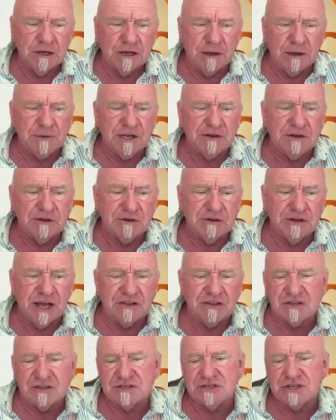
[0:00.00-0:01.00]
I mean,
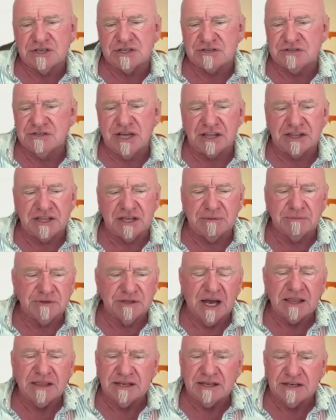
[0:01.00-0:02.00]
death is just
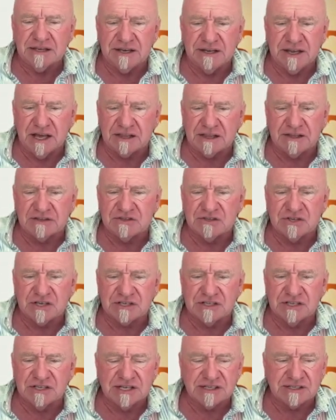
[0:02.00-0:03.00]
nothing to death. It's
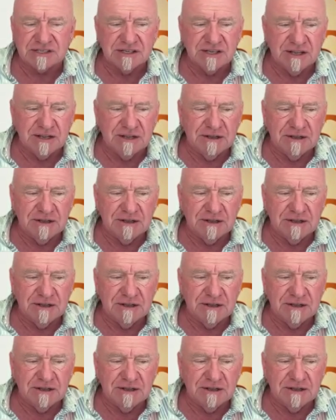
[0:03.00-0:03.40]
just this.